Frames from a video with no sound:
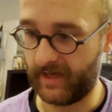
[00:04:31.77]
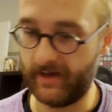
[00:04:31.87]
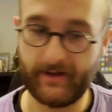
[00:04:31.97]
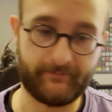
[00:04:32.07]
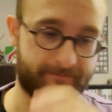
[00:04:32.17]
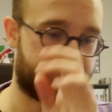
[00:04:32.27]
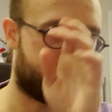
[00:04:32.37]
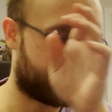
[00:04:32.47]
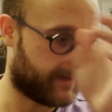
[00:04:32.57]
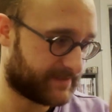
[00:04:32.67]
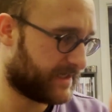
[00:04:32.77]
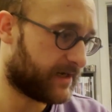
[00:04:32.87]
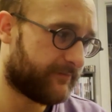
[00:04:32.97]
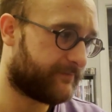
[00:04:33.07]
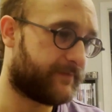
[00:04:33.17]
So that's kind of
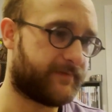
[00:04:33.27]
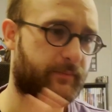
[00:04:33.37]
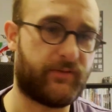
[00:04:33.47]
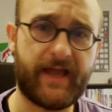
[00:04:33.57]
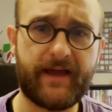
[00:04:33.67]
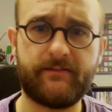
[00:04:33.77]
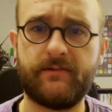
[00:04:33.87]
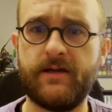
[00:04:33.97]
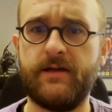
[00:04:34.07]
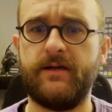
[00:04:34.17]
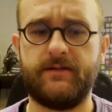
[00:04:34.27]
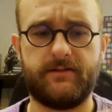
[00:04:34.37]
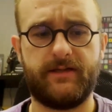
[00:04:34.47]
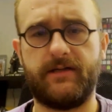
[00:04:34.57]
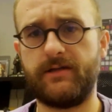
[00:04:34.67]
the plan. Gonna
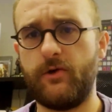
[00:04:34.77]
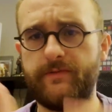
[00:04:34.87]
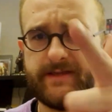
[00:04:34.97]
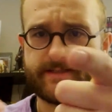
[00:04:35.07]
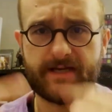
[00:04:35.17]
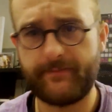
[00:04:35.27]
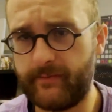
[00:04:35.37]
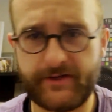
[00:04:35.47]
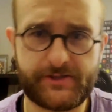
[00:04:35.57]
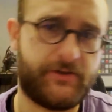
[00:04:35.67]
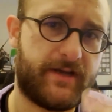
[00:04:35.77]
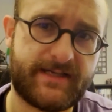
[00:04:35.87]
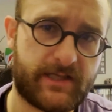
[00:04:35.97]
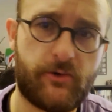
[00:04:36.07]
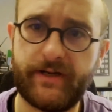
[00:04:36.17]
load this up. I'm gonna show you guys loading it
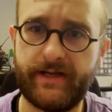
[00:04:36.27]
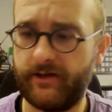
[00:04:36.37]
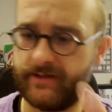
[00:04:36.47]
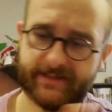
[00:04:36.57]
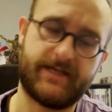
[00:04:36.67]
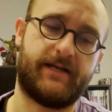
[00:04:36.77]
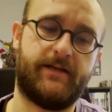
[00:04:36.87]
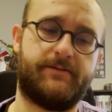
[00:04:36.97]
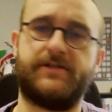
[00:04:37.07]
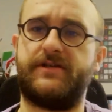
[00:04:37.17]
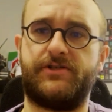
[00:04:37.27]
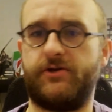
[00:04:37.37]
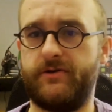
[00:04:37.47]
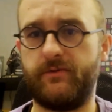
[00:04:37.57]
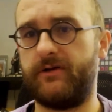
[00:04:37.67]
here in a second, just to show you what it
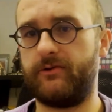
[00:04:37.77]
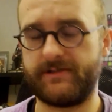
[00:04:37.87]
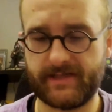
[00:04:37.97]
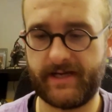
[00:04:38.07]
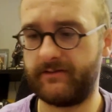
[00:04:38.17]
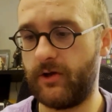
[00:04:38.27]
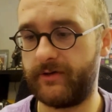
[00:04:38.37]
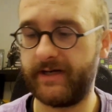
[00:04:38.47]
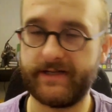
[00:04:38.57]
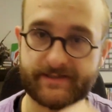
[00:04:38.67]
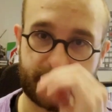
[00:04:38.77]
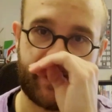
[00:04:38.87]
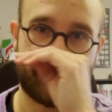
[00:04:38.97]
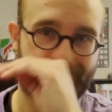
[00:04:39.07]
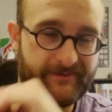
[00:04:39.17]
looks like loading it into the camera and
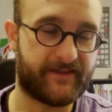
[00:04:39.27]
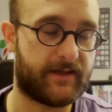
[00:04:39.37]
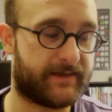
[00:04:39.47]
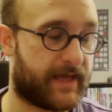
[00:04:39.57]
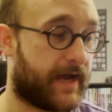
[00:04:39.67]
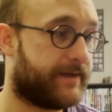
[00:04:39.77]
everything like that.